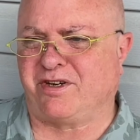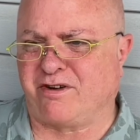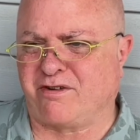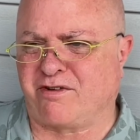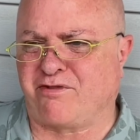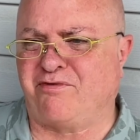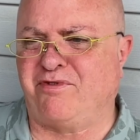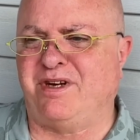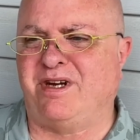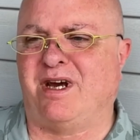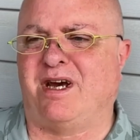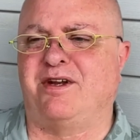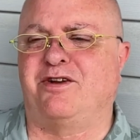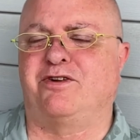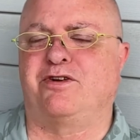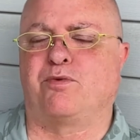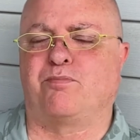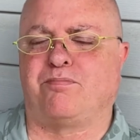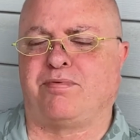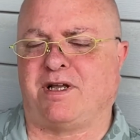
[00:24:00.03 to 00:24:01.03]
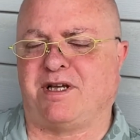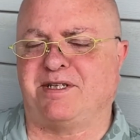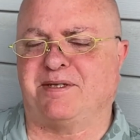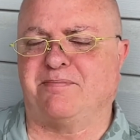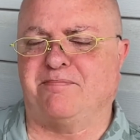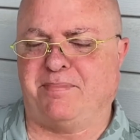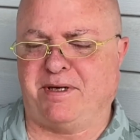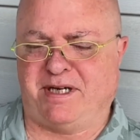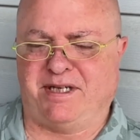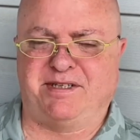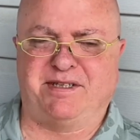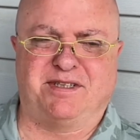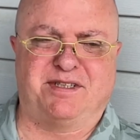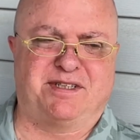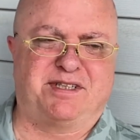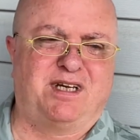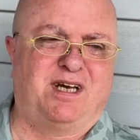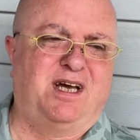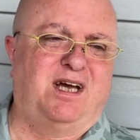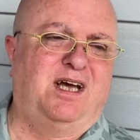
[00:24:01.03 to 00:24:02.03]
are 300 plus
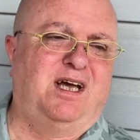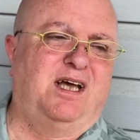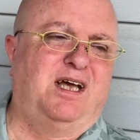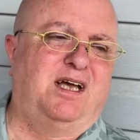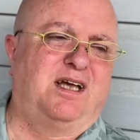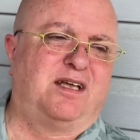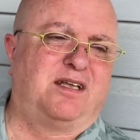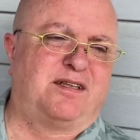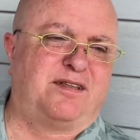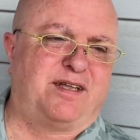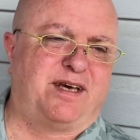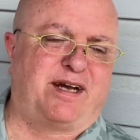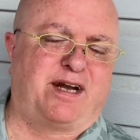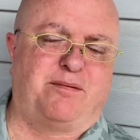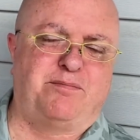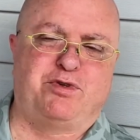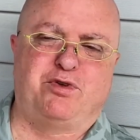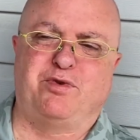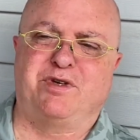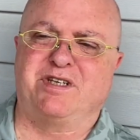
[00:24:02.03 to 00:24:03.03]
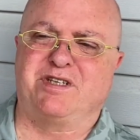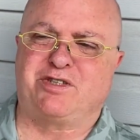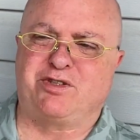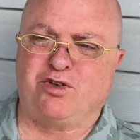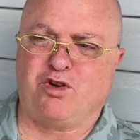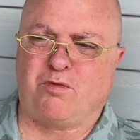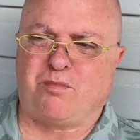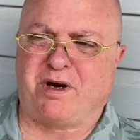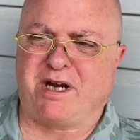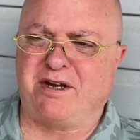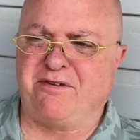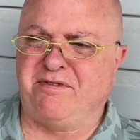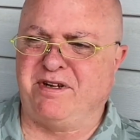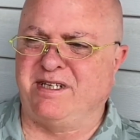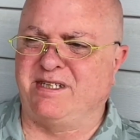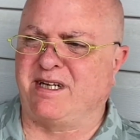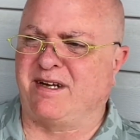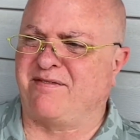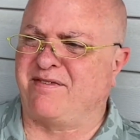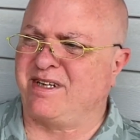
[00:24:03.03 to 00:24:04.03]
pages that I'm doing pseudo buddy
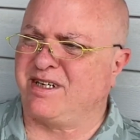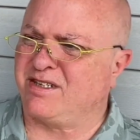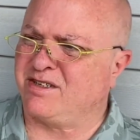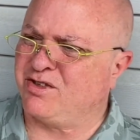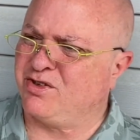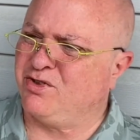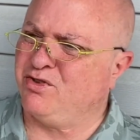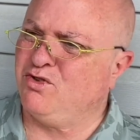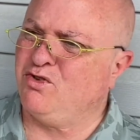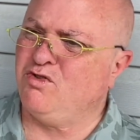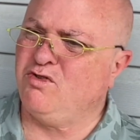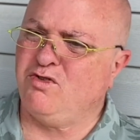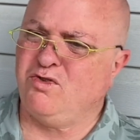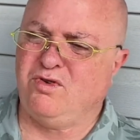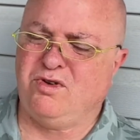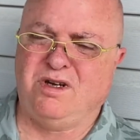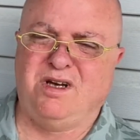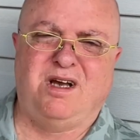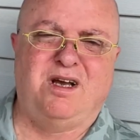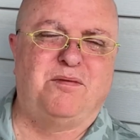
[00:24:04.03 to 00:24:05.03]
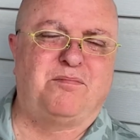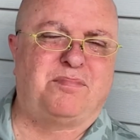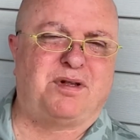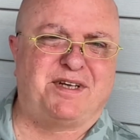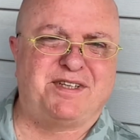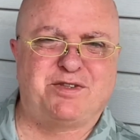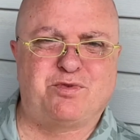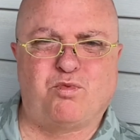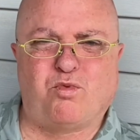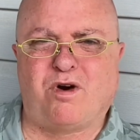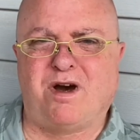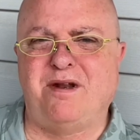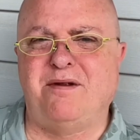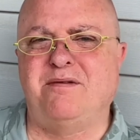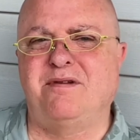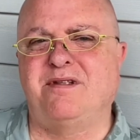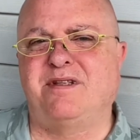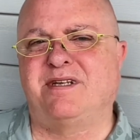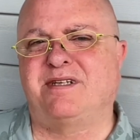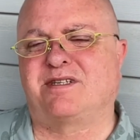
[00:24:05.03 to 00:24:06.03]
reads. I think two plus
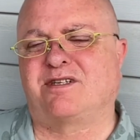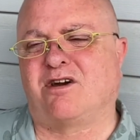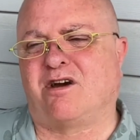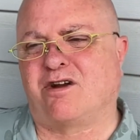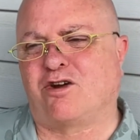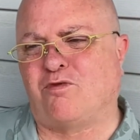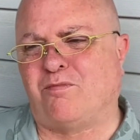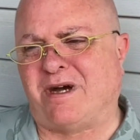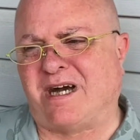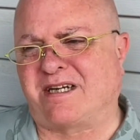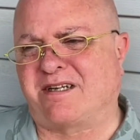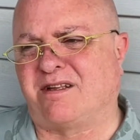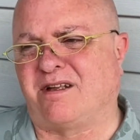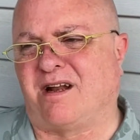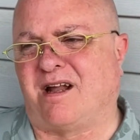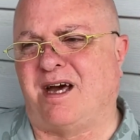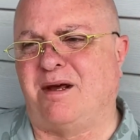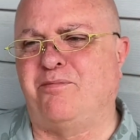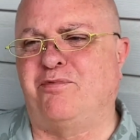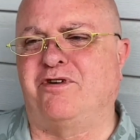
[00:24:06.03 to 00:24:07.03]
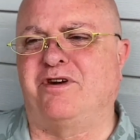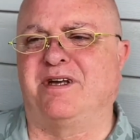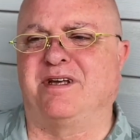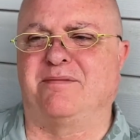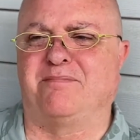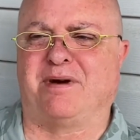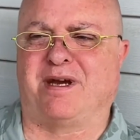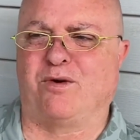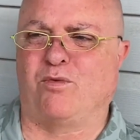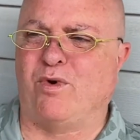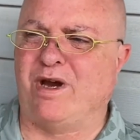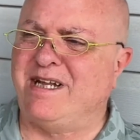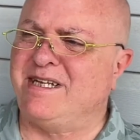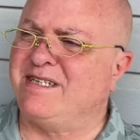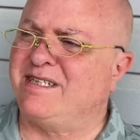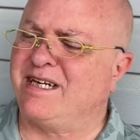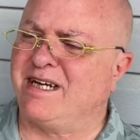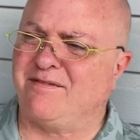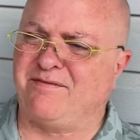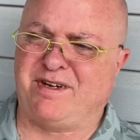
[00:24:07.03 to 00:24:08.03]
one that's got to go back to the library by
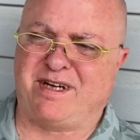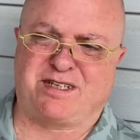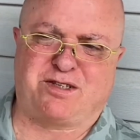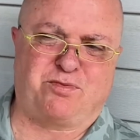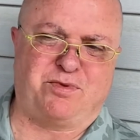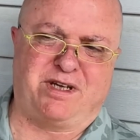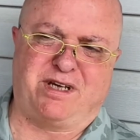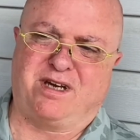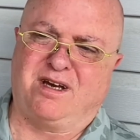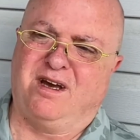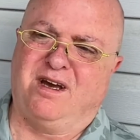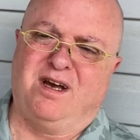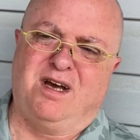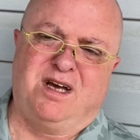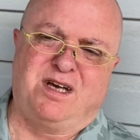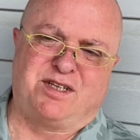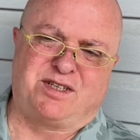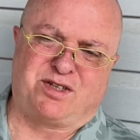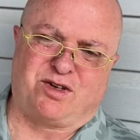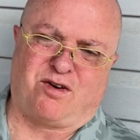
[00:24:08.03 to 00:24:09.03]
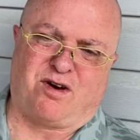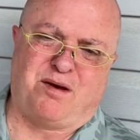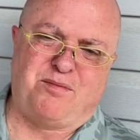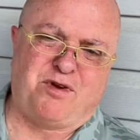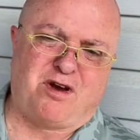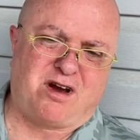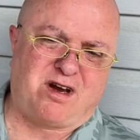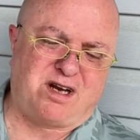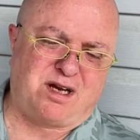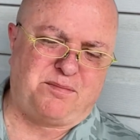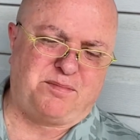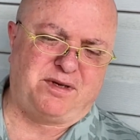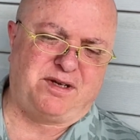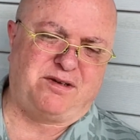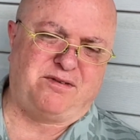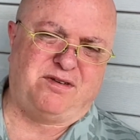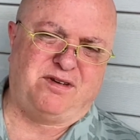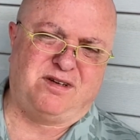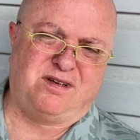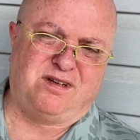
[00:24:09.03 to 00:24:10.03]
Wednesday of next week. So I'm not going to be.